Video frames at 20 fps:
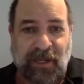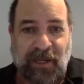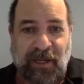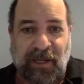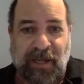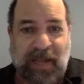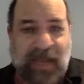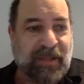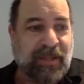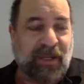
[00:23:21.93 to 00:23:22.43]

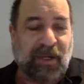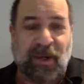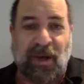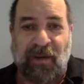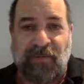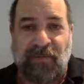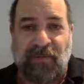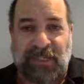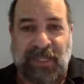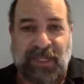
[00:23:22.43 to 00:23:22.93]
end the
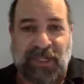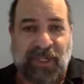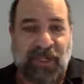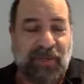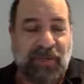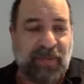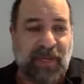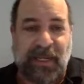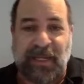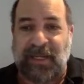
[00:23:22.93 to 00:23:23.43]
conversation
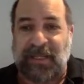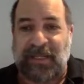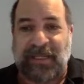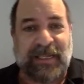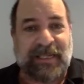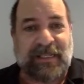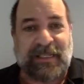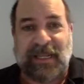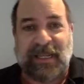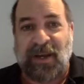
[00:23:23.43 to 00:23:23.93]
immediately
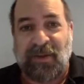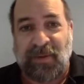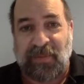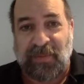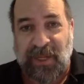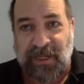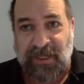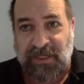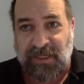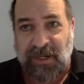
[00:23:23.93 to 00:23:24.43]
and tell them
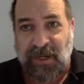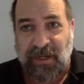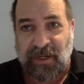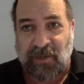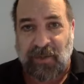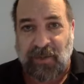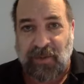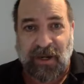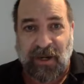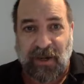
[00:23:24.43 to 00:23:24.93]
that it's not a
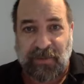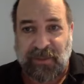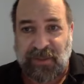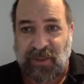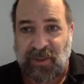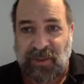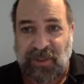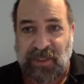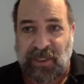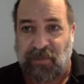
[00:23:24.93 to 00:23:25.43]
great
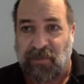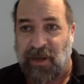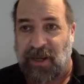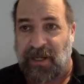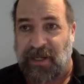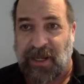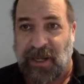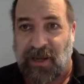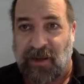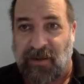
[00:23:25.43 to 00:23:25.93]
opportunity
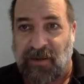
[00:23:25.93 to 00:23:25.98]
right now.